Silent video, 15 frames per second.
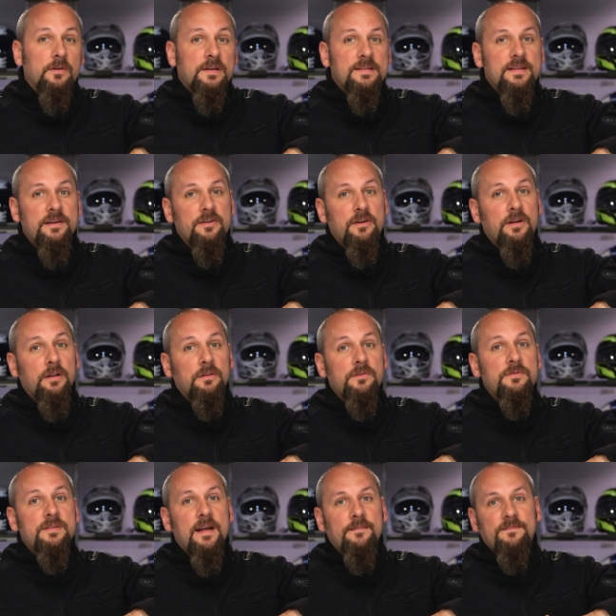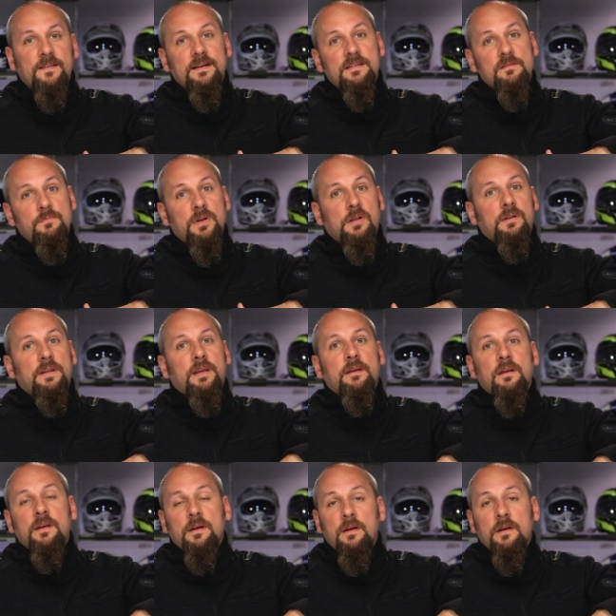is that you're going to lose that flexibility.